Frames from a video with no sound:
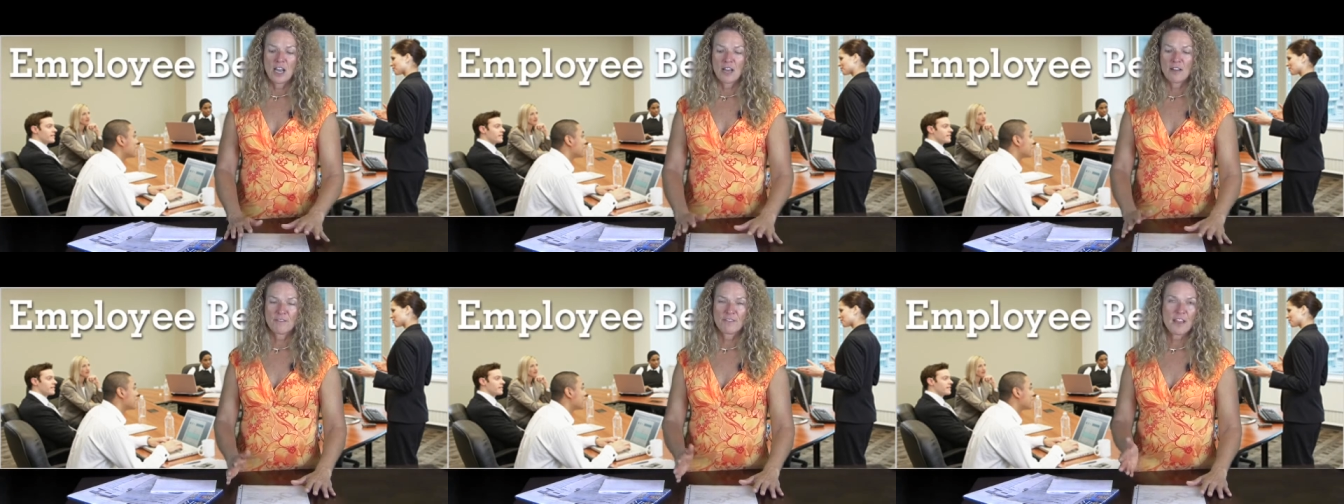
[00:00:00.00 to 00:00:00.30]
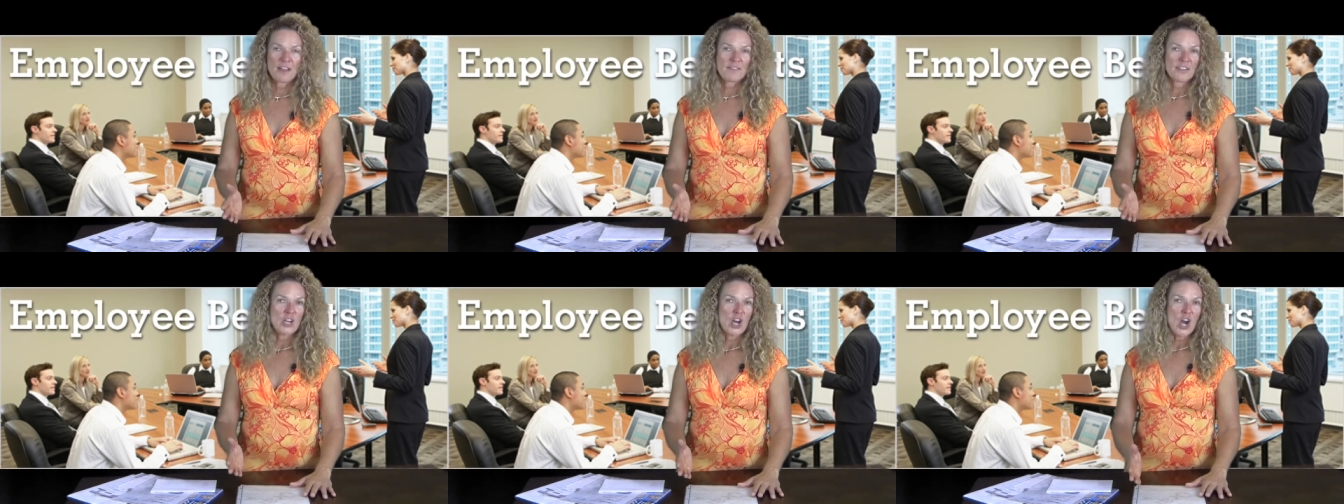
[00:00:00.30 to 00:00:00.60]
if
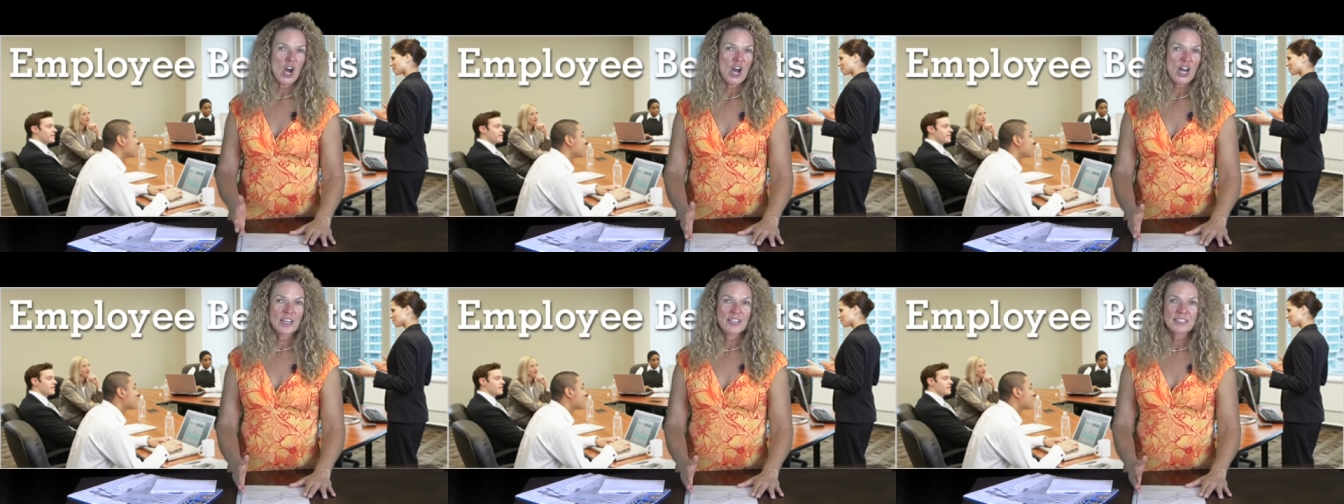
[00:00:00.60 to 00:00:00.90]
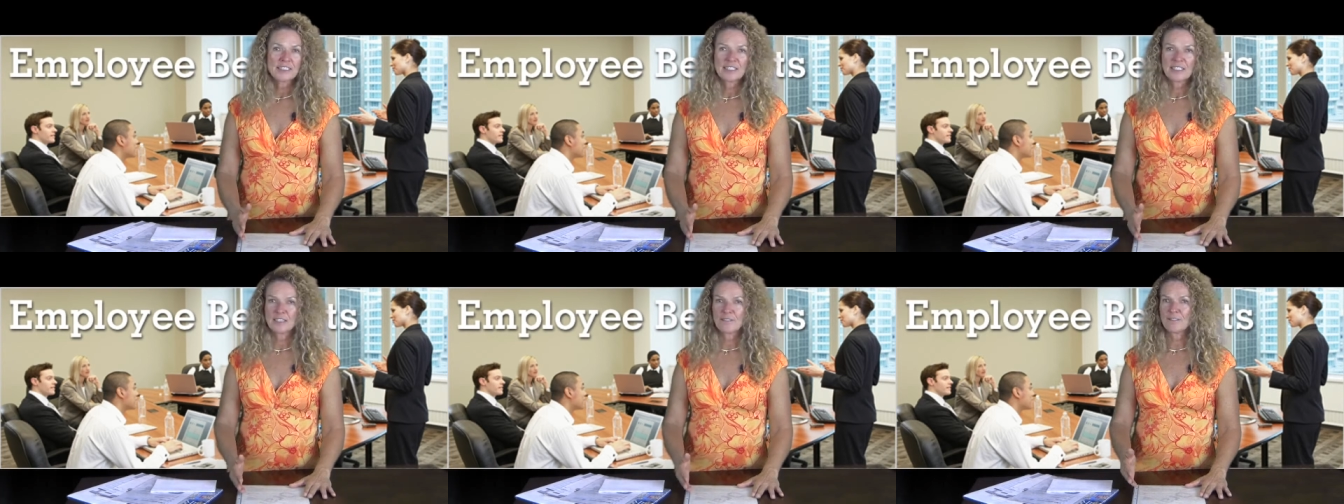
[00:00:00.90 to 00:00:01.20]
you have an
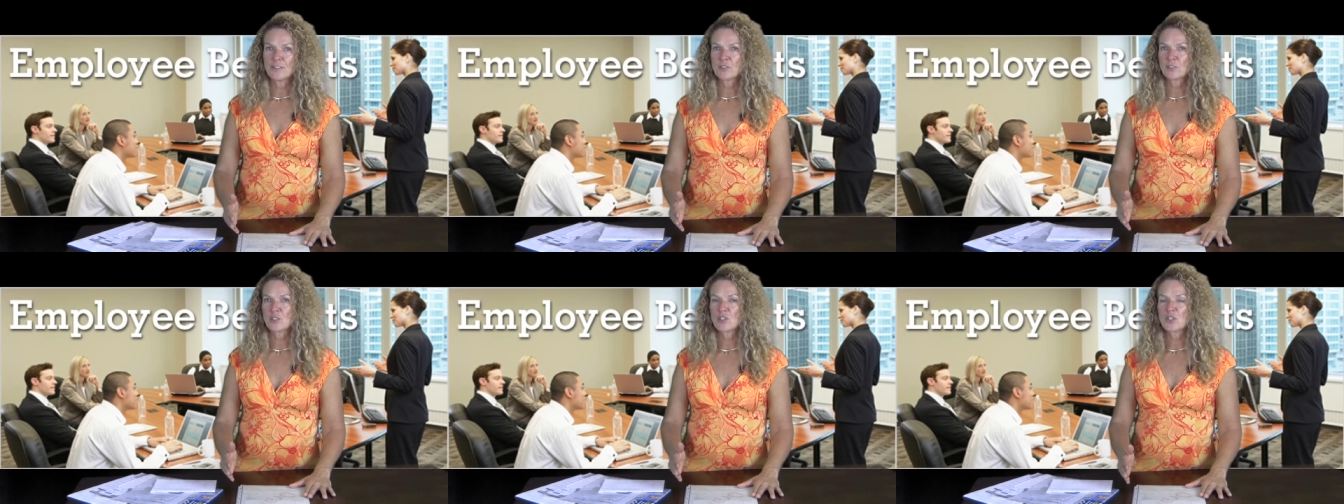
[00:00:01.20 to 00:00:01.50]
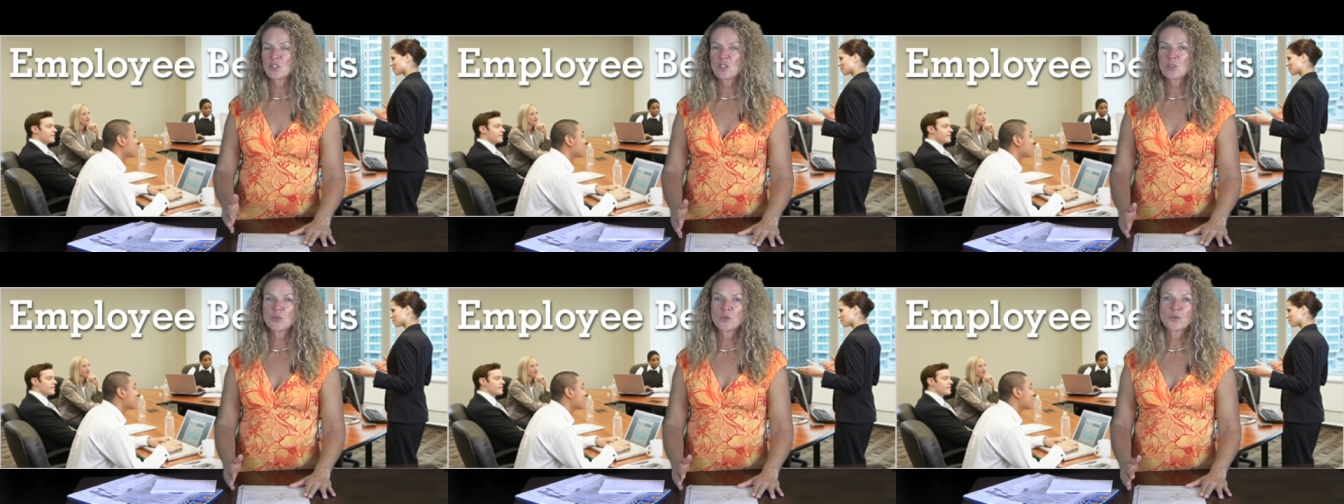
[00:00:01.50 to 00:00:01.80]
audit, if you're
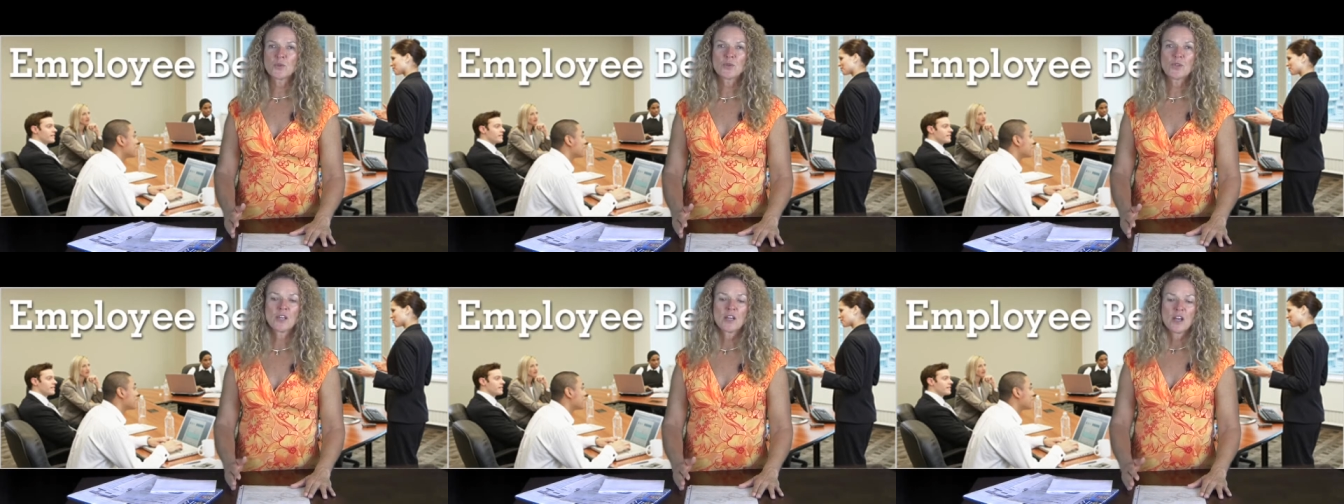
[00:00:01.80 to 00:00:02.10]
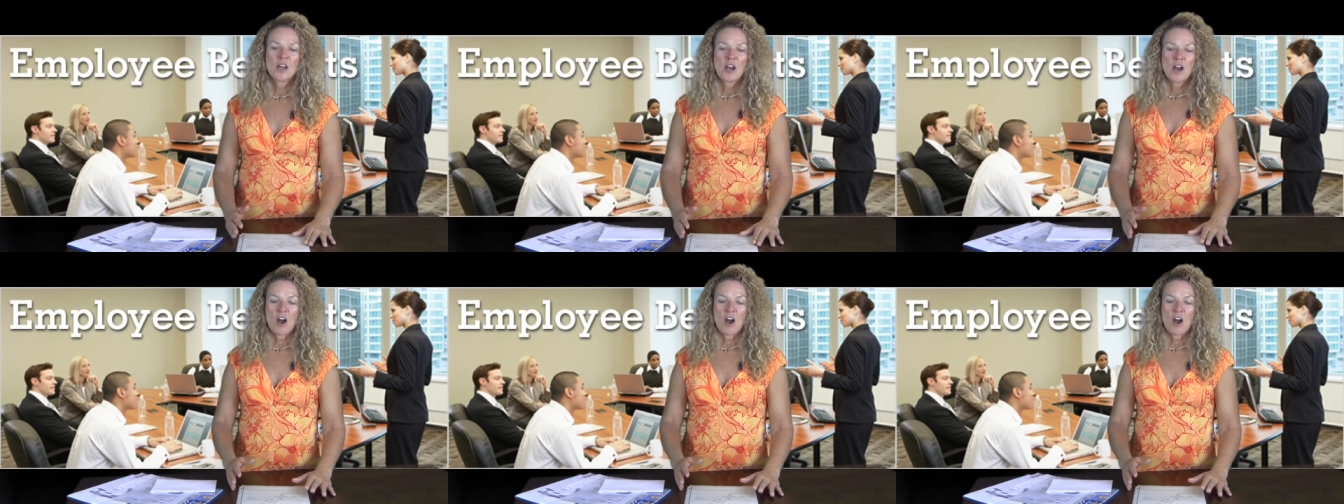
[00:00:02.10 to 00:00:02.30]
sued.